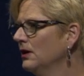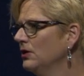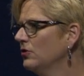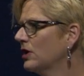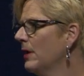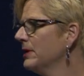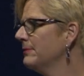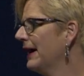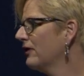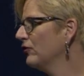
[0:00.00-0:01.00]
You're coming
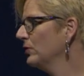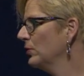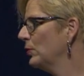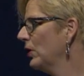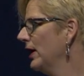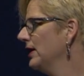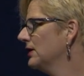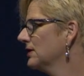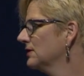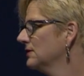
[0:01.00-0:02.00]
back from your break,
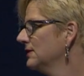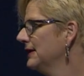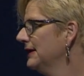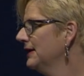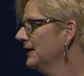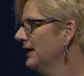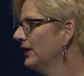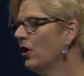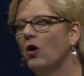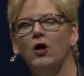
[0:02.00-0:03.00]
and
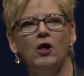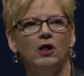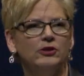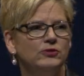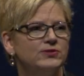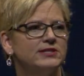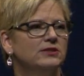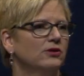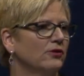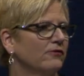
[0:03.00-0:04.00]
all you see
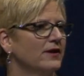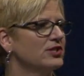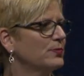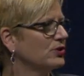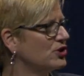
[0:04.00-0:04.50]
on your Facebook